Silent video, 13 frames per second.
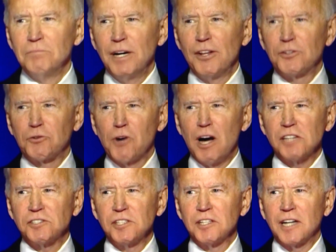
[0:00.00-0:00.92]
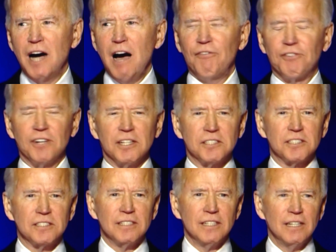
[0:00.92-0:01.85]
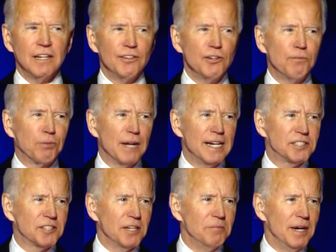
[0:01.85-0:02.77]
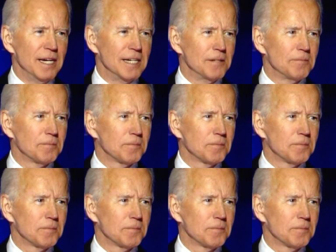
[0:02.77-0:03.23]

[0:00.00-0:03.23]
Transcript: by the trust and confidence you've placed in me.